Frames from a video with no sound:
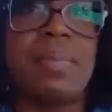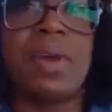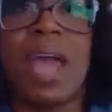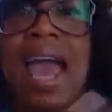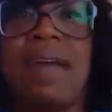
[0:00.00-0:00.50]
able
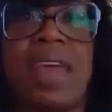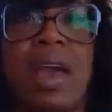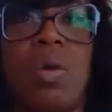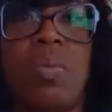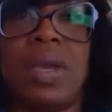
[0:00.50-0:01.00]
to have
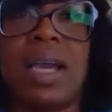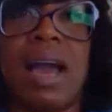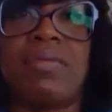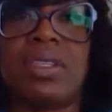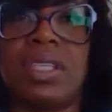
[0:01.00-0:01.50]
that open
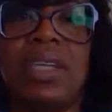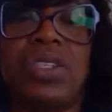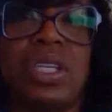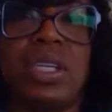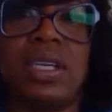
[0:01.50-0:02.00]

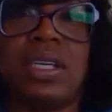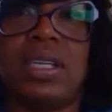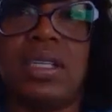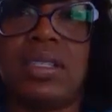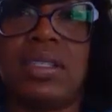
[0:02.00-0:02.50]
conversation
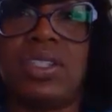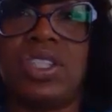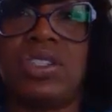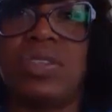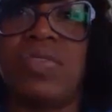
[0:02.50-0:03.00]
is
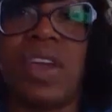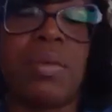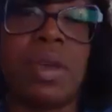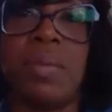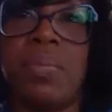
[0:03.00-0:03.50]
just
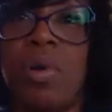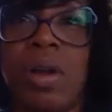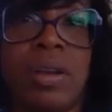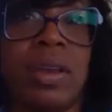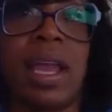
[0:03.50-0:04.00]
very
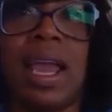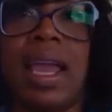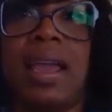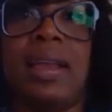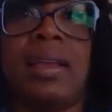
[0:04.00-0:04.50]
important.
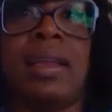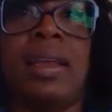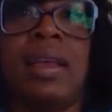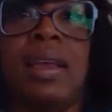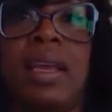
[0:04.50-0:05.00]
And,
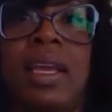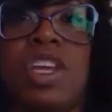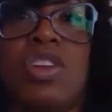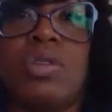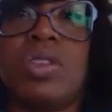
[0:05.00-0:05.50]

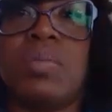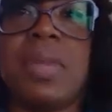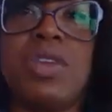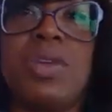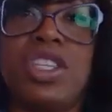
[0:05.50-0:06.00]
to
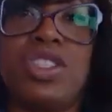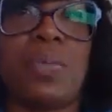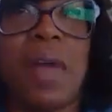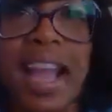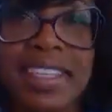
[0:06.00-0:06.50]
me, you get your
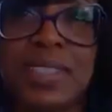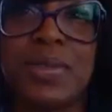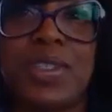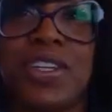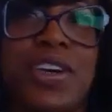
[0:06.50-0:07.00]
practice
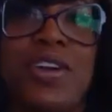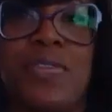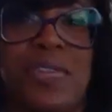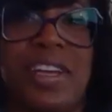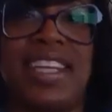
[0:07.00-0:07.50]
with your
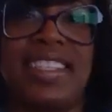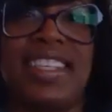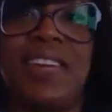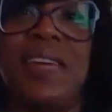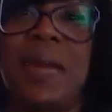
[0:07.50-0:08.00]
girlfriends,
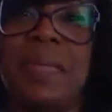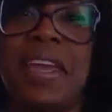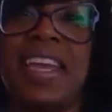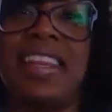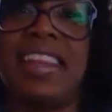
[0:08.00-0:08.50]
what I
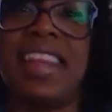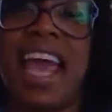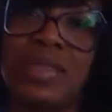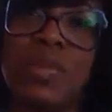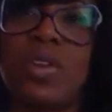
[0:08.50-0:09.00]
mean?
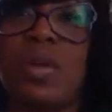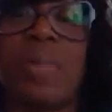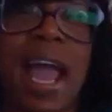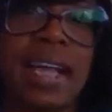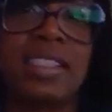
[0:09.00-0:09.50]
That's where the
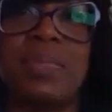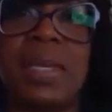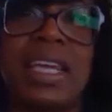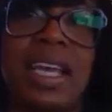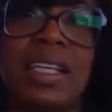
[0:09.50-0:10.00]
practice
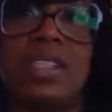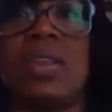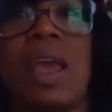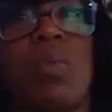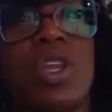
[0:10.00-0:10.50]
begins,
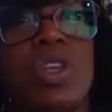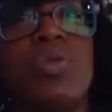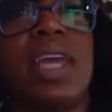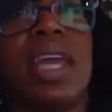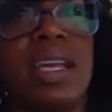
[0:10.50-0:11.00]
so that when
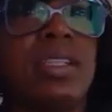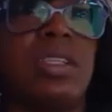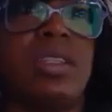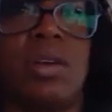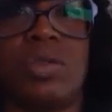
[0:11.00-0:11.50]
you get
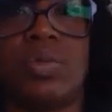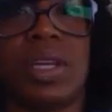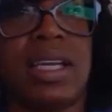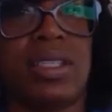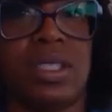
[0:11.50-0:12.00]
into those
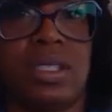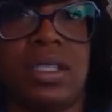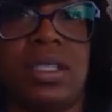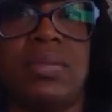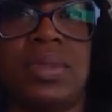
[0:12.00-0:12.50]

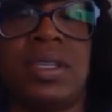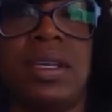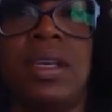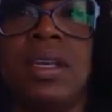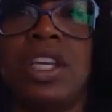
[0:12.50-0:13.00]
relationships,
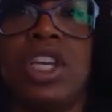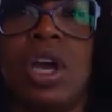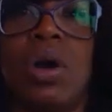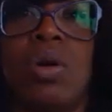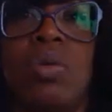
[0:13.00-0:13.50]

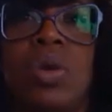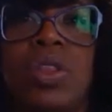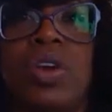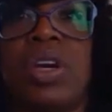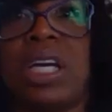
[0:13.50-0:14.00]

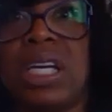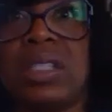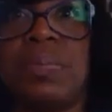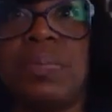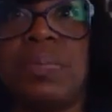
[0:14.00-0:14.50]
with your
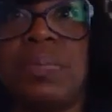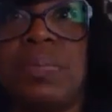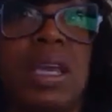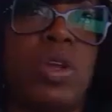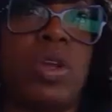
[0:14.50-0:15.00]

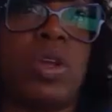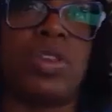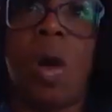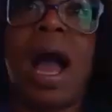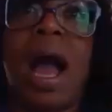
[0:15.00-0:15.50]
husband,
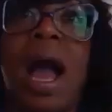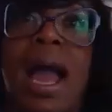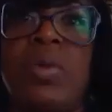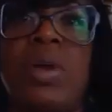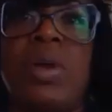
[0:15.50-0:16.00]
with your
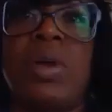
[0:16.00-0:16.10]
wife or